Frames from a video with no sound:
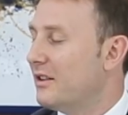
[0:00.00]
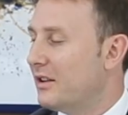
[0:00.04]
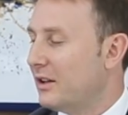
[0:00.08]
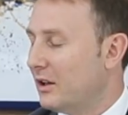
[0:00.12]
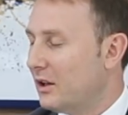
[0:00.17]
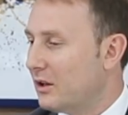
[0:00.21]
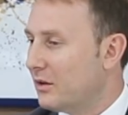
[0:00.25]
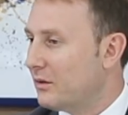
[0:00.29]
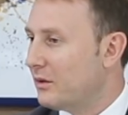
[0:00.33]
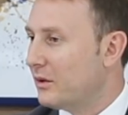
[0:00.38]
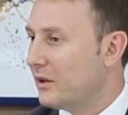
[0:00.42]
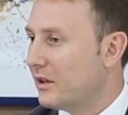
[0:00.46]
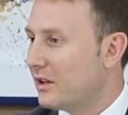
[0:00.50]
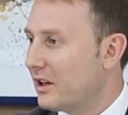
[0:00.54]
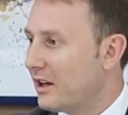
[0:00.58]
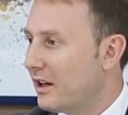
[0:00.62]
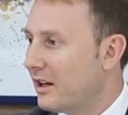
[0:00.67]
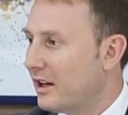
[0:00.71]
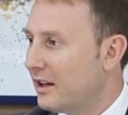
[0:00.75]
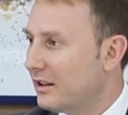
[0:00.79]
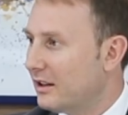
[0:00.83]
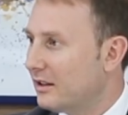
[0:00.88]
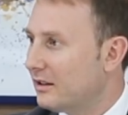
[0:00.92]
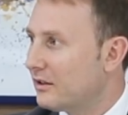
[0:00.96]
Thank you for your
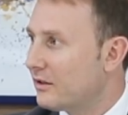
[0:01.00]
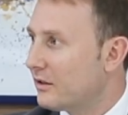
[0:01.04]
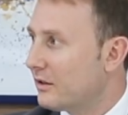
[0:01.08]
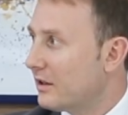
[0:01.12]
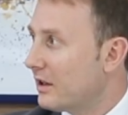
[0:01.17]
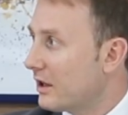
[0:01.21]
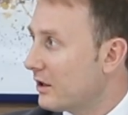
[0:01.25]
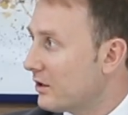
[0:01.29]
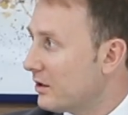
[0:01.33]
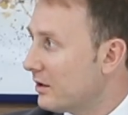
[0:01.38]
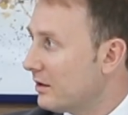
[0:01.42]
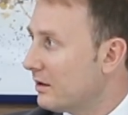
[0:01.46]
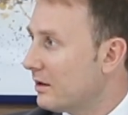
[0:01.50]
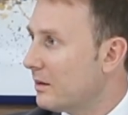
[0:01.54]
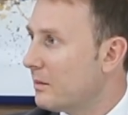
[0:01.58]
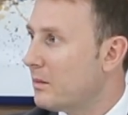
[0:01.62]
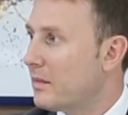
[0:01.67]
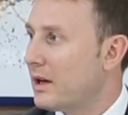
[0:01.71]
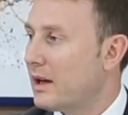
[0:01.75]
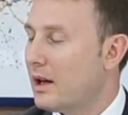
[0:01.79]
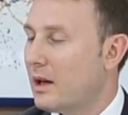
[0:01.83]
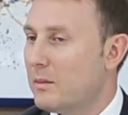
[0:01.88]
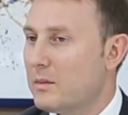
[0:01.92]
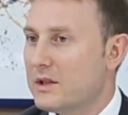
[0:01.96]
kind introduction.
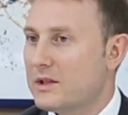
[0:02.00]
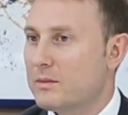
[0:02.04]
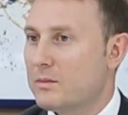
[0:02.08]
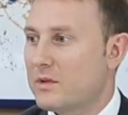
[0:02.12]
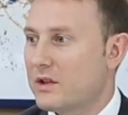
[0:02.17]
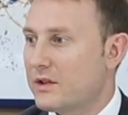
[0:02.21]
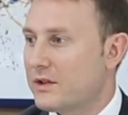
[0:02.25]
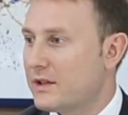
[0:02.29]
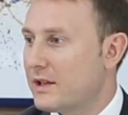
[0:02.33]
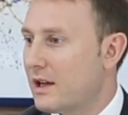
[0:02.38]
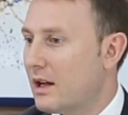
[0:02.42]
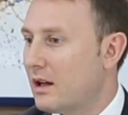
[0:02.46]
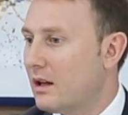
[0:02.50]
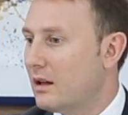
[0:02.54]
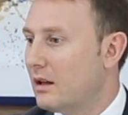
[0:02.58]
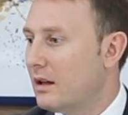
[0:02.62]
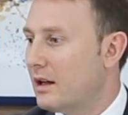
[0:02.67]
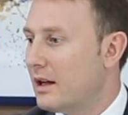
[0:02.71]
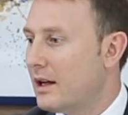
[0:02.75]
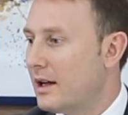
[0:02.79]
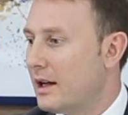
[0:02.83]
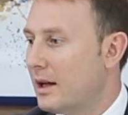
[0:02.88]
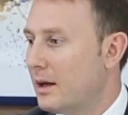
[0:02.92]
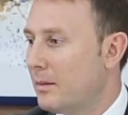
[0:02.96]
My name is Marcel,
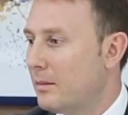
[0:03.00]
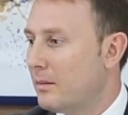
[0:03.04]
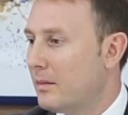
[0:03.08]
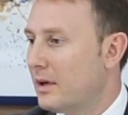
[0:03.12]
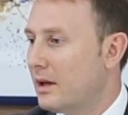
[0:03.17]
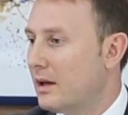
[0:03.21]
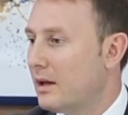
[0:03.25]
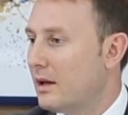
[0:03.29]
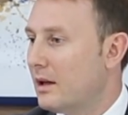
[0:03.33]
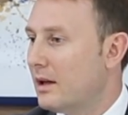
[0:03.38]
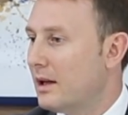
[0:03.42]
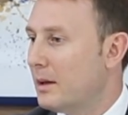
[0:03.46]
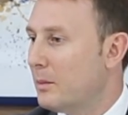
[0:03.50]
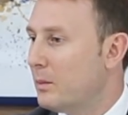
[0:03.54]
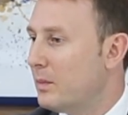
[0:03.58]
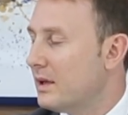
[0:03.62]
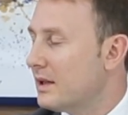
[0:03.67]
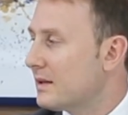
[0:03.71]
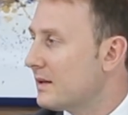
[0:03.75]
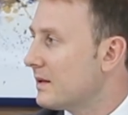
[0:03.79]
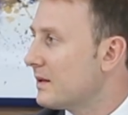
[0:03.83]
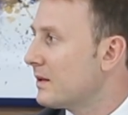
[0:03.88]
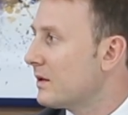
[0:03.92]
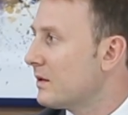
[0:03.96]
I'm a
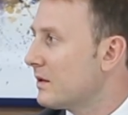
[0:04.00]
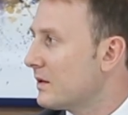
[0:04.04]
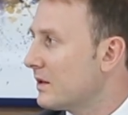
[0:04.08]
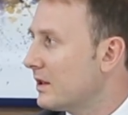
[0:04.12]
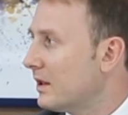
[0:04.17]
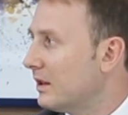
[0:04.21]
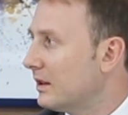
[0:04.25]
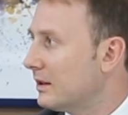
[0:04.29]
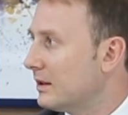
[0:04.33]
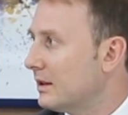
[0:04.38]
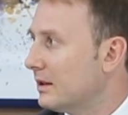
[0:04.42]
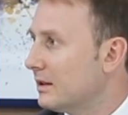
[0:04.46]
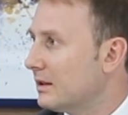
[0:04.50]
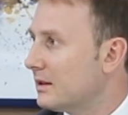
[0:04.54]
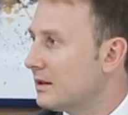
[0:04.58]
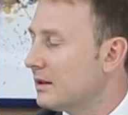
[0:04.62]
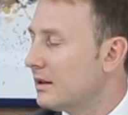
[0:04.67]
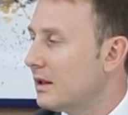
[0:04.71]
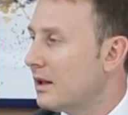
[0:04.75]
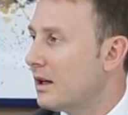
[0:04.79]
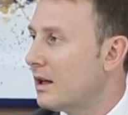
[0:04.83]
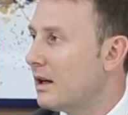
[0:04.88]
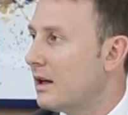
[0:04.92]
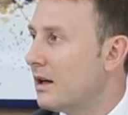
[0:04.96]
business consultant.
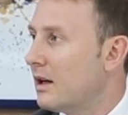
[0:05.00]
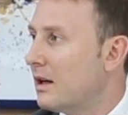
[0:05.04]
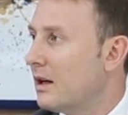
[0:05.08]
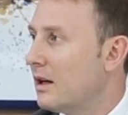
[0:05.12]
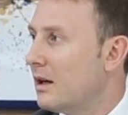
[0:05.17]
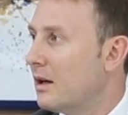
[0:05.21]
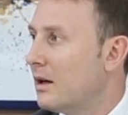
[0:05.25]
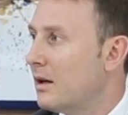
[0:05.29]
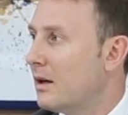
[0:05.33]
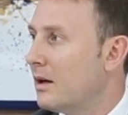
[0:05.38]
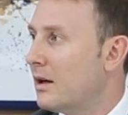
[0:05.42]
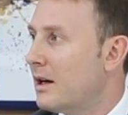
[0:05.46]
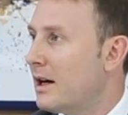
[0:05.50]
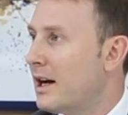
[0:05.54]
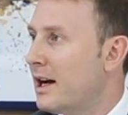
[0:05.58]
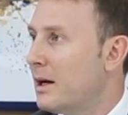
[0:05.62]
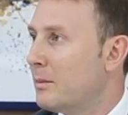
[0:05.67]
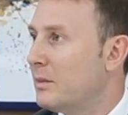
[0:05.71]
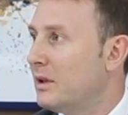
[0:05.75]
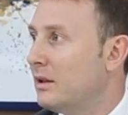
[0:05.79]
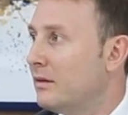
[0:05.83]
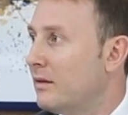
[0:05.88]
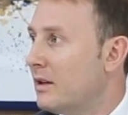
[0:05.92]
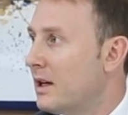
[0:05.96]

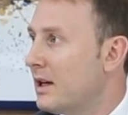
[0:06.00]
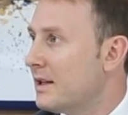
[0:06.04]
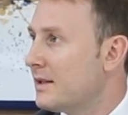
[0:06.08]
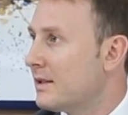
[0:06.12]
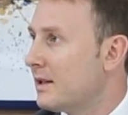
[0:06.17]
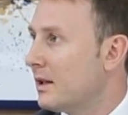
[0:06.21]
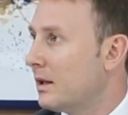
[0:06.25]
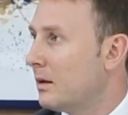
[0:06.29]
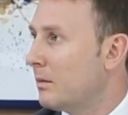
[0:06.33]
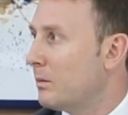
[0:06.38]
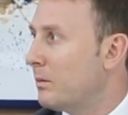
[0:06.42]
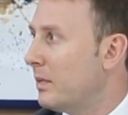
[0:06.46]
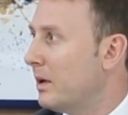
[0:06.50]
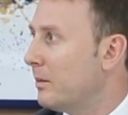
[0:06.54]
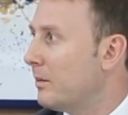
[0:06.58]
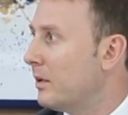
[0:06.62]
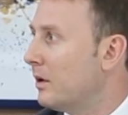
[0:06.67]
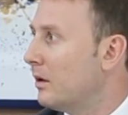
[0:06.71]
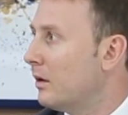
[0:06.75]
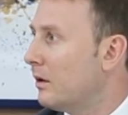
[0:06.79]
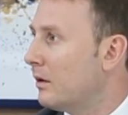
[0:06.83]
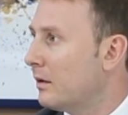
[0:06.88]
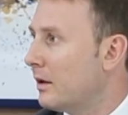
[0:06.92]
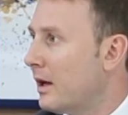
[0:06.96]
I'm advising
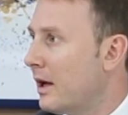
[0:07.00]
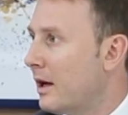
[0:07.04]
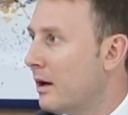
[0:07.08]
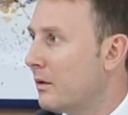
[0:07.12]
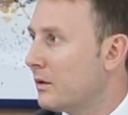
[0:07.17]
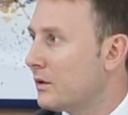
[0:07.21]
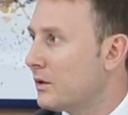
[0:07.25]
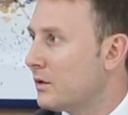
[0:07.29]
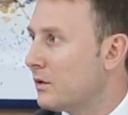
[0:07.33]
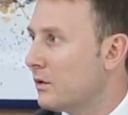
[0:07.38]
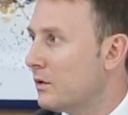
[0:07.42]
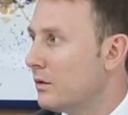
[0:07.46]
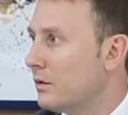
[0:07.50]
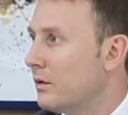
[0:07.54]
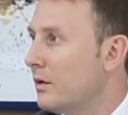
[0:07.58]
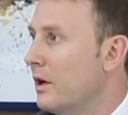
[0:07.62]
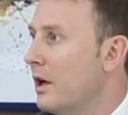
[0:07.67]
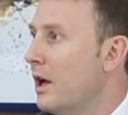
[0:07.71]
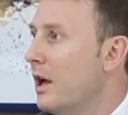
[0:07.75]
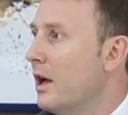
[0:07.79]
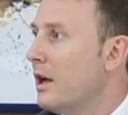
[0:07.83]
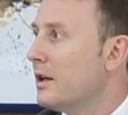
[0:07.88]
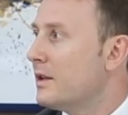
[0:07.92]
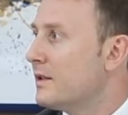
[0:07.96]
people on how to
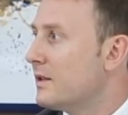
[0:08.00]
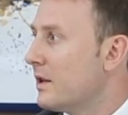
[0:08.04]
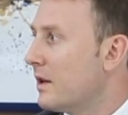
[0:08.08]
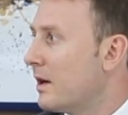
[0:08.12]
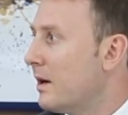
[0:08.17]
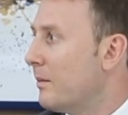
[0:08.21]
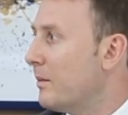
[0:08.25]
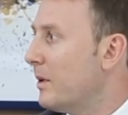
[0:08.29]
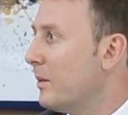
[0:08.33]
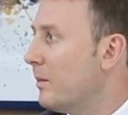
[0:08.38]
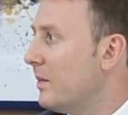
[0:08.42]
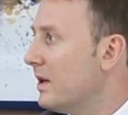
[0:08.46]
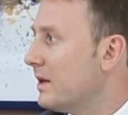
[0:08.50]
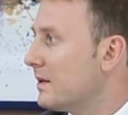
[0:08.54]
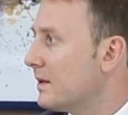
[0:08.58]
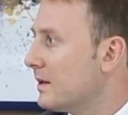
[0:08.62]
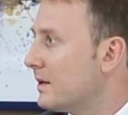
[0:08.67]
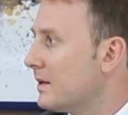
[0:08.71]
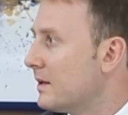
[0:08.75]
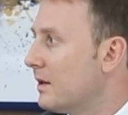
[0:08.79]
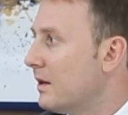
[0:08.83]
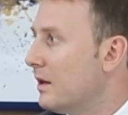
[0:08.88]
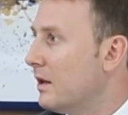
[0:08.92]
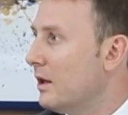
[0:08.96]
set up the
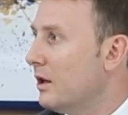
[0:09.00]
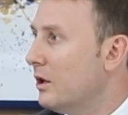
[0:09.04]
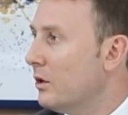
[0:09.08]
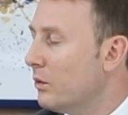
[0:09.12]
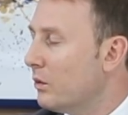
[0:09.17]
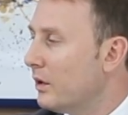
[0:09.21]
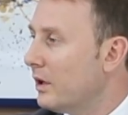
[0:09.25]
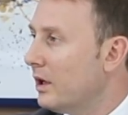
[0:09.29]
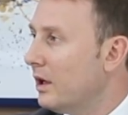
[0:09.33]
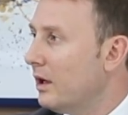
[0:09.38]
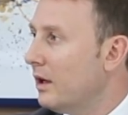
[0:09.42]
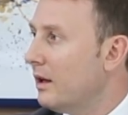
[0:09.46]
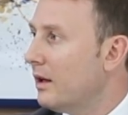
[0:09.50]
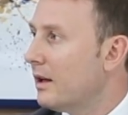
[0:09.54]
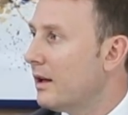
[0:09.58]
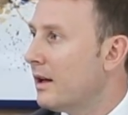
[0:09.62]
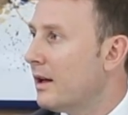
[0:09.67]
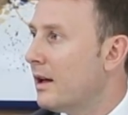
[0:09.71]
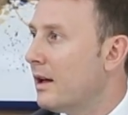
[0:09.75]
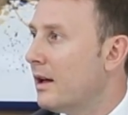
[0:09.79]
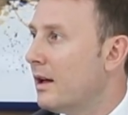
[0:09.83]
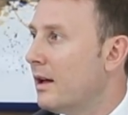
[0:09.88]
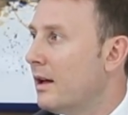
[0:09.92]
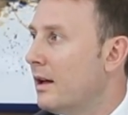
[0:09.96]
business in the UAE
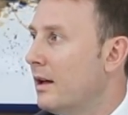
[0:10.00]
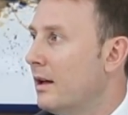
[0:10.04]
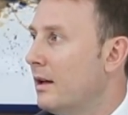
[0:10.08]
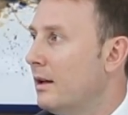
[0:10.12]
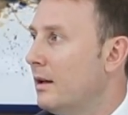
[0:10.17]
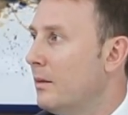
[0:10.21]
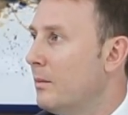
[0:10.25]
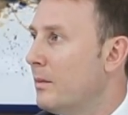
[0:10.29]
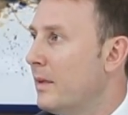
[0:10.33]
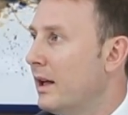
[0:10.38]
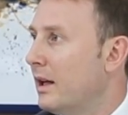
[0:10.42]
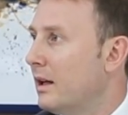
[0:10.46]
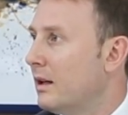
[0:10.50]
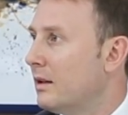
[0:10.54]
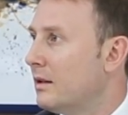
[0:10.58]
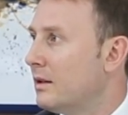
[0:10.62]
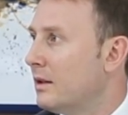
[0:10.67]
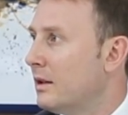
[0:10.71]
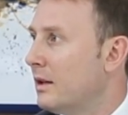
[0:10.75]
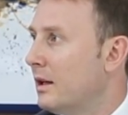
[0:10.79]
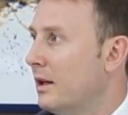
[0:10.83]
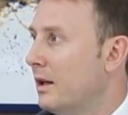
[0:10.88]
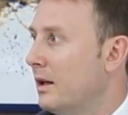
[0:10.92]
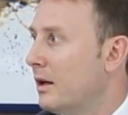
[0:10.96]
and make it
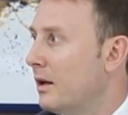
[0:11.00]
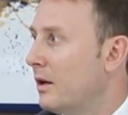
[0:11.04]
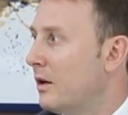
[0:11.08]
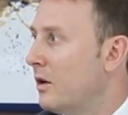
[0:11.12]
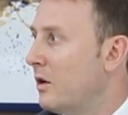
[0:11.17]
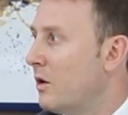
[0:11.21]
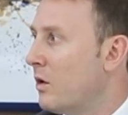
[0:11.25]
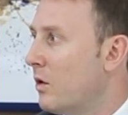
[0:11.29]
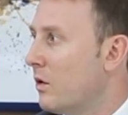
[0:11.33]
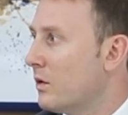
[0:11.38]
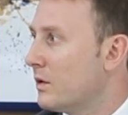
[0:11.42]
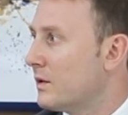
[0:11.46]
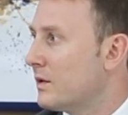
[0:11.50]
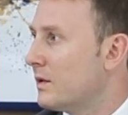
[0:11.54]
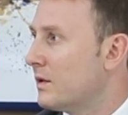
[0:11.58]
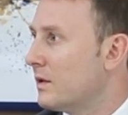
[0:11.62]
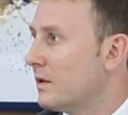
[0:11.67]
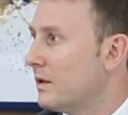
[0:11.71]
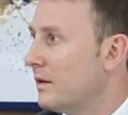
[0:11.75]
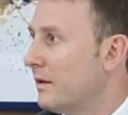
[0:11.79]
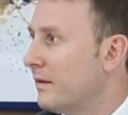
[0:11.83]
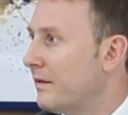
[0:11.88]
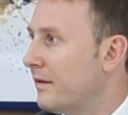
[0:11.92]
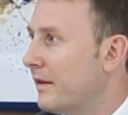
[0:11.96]
in a
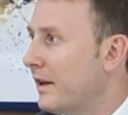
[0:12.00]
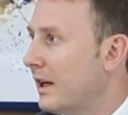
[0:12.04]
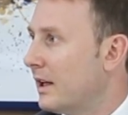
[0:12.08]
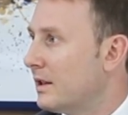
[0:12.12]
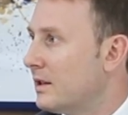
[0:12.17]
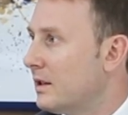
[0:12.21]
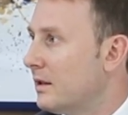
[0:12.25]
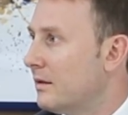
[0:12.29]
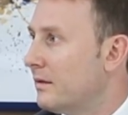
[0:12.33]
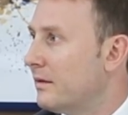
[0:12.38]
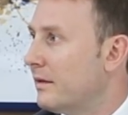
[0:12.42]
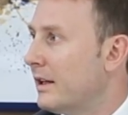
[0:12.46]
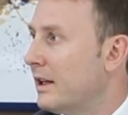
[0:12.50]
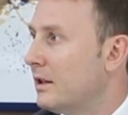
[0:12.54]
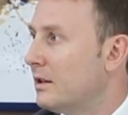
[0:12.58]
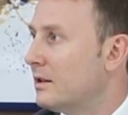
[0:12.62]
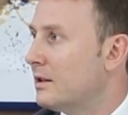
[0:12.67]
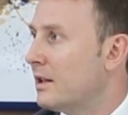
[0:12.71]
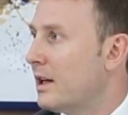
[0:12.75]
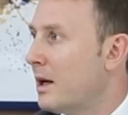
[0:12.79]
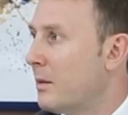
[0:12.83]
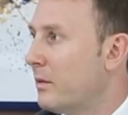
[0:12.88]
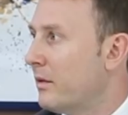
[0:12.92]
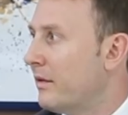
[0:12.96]
cost-effective and
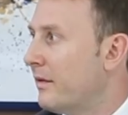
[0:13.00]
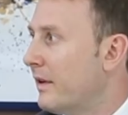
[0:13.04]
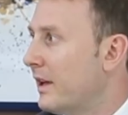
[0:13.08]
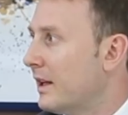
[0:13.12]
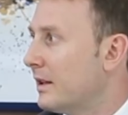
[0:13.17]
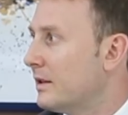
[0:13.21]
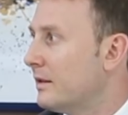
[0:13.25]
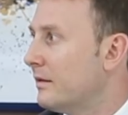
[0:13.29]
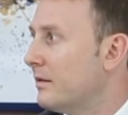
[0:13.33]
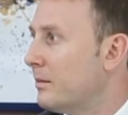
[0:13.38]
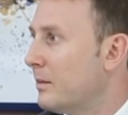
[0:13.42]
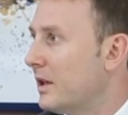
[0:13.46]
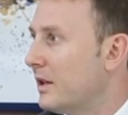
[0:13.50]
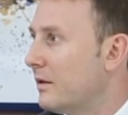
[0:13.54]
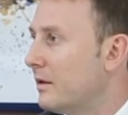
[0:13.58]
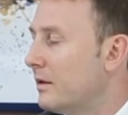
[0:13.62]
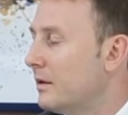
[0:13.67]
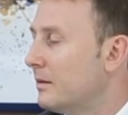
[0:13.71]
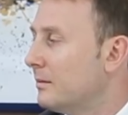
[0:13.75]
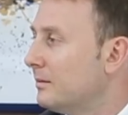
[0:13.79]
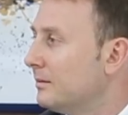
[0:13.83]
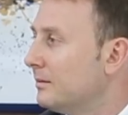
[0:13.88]
time-effective manner.